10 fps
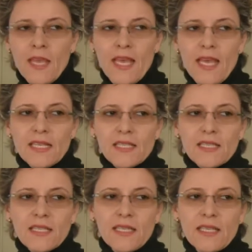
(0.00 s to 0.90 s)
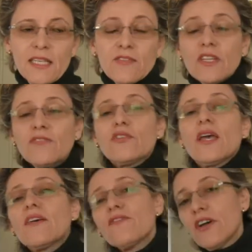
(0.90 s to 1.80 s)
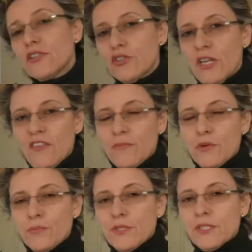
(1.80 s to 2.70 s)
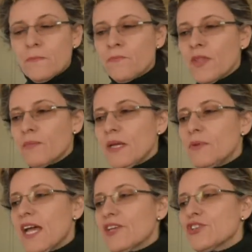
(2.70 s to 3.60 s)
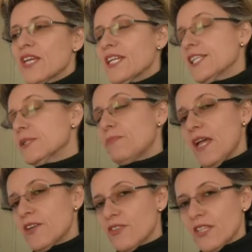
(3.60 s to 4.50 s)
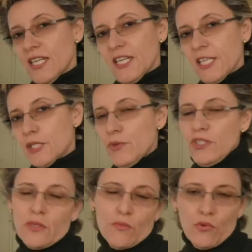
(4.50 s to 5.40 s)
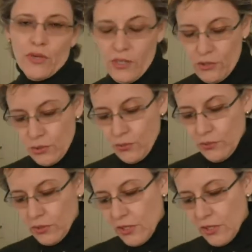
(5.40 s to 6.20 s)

And even if you have found your life purpose, maybe how you can expand on that and express it more in this world.